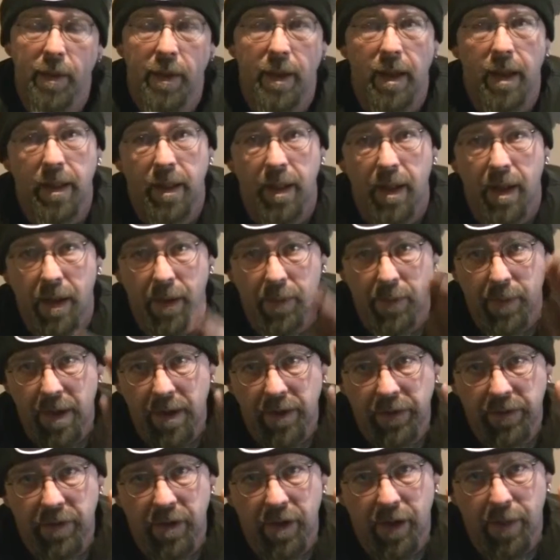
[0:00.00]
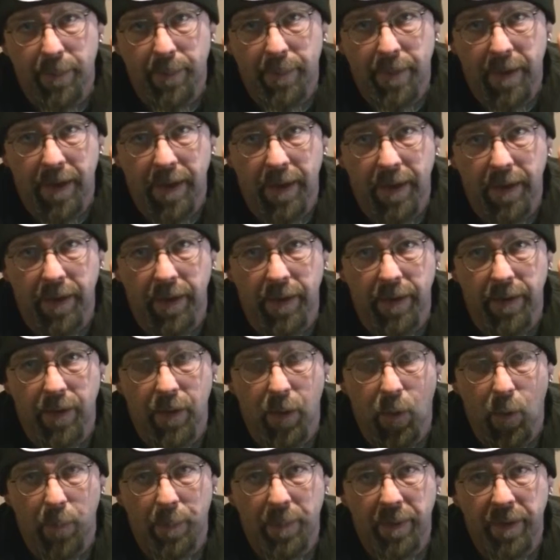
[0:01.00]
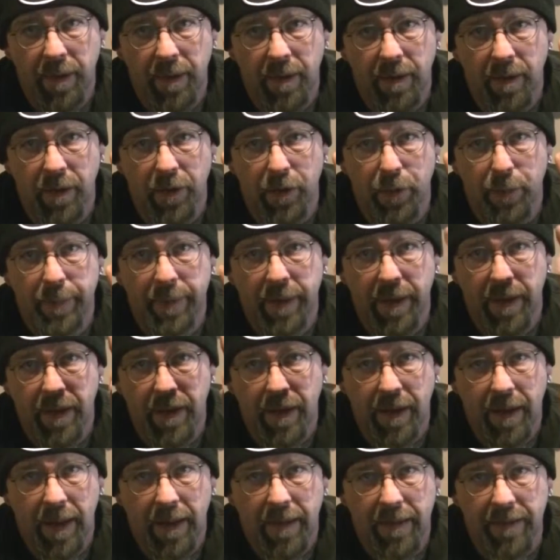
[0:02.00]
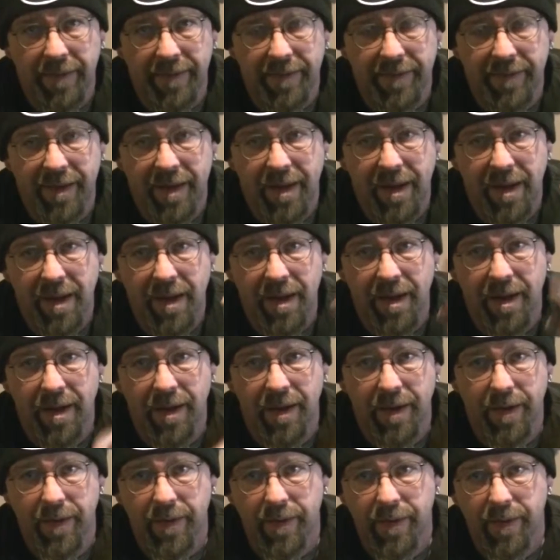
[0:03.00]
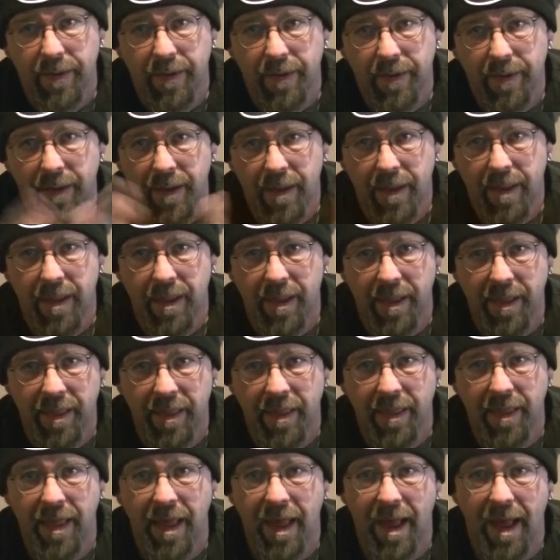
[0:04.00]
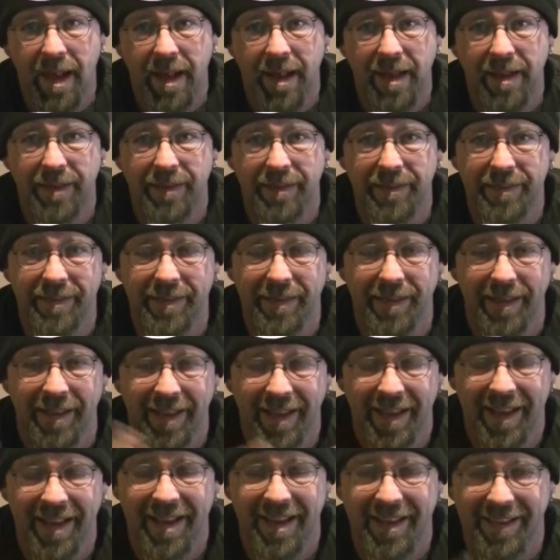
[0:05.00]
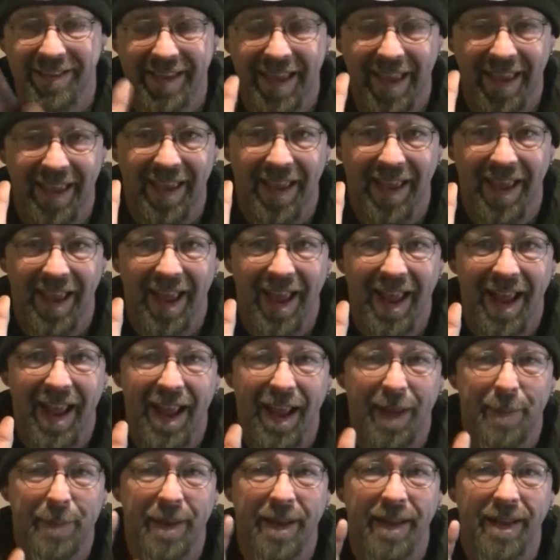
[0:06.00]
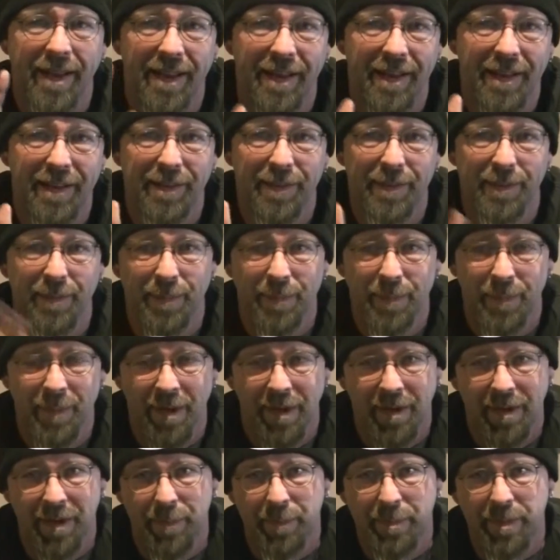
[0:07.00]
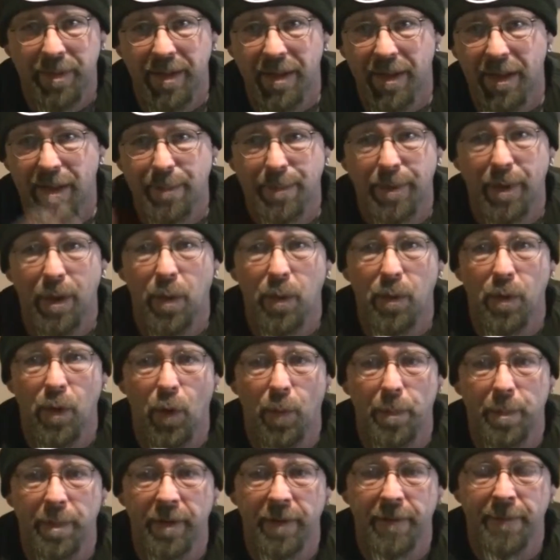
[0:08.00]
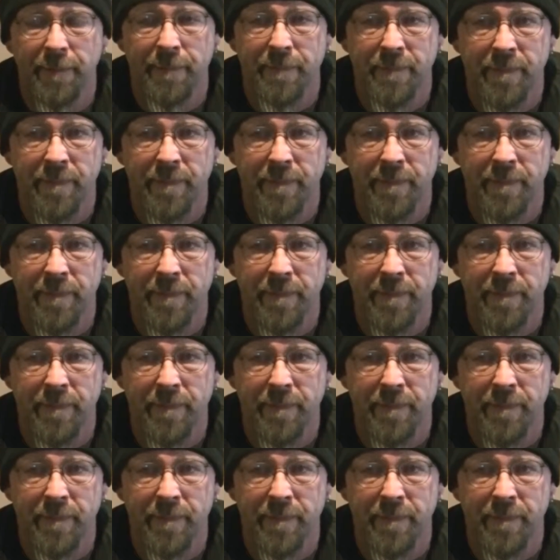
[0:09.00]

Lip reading: And then I raised up my opening a little bit, and I could see that his hammock had completely blown open.